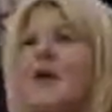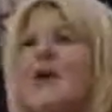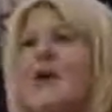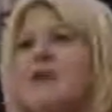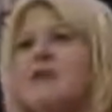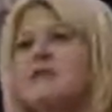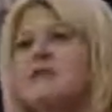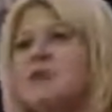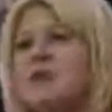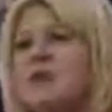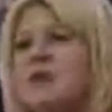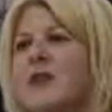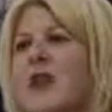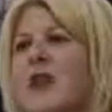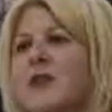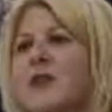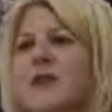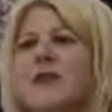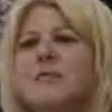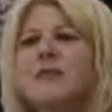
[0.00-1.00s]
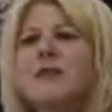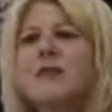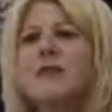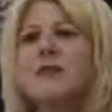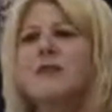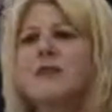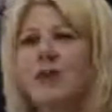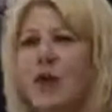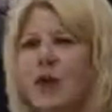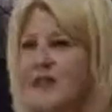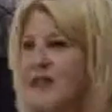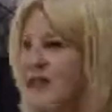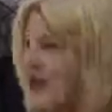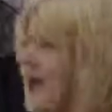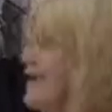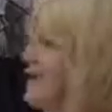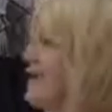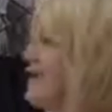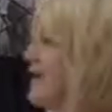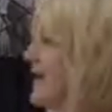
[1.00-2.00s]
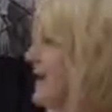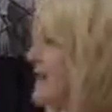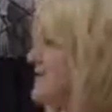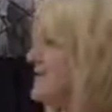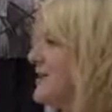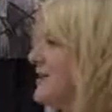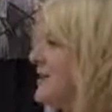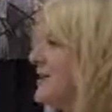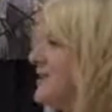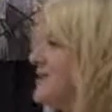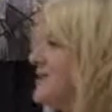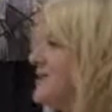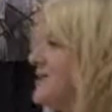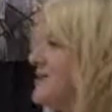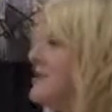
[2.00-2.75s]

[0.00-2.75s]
It's more like trying to copy my handwriting.